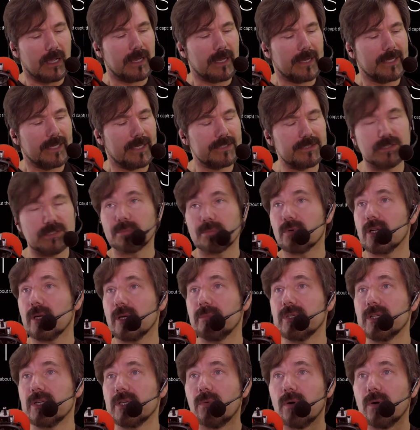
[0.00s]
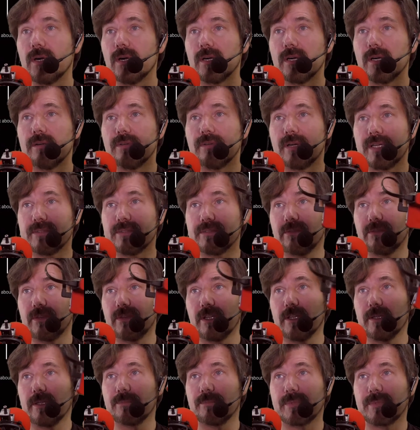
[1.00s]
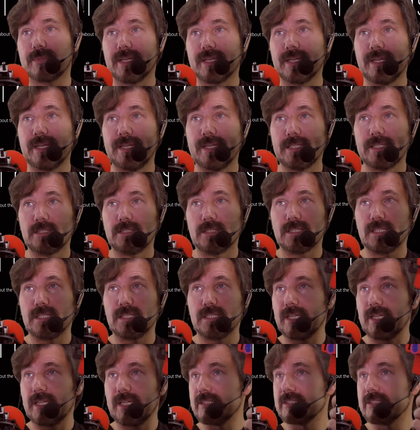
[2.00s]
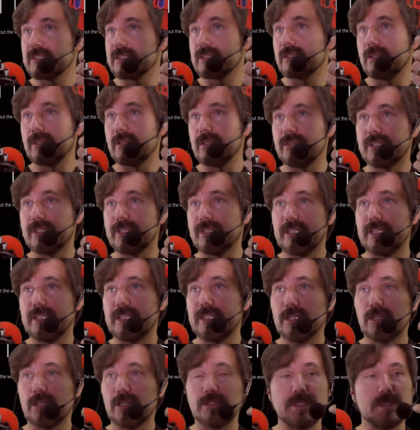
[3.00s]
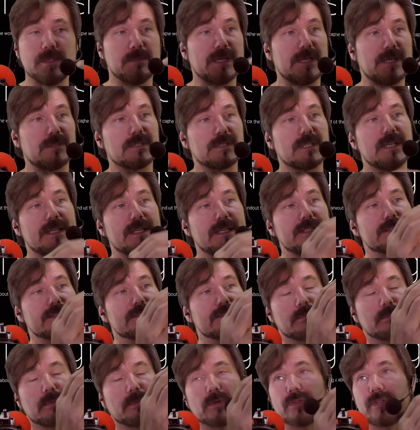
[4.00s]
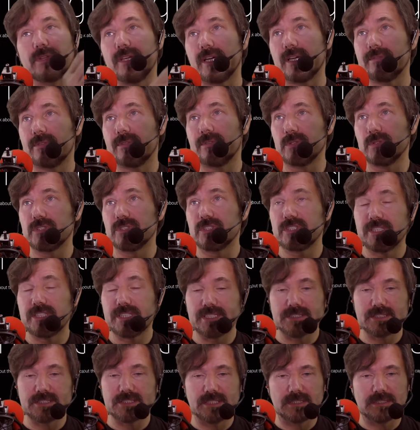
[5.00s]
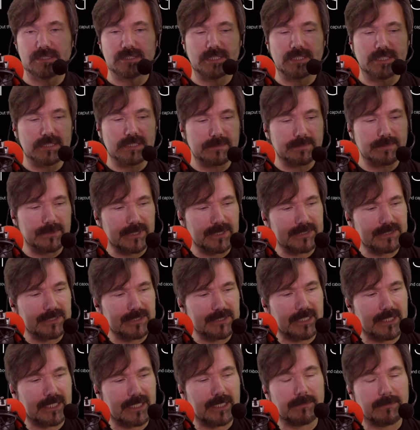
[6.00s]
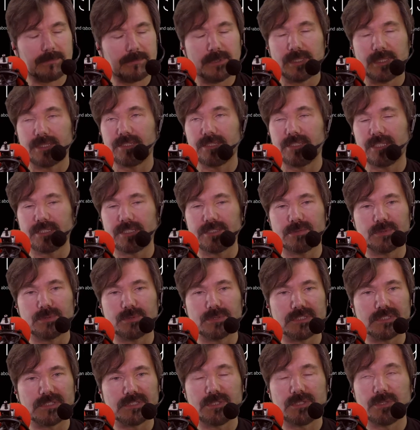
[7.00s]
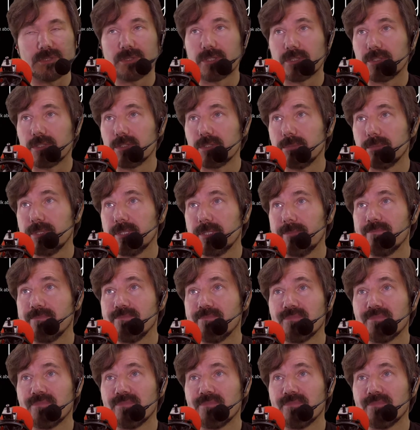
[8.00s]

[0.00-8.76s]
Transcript: As you're probably aware of, I developed a case called the NEODiMOUNT case for both the iPhone 6, 6 Plus, the iPod Touch, which I'll show in a little bit,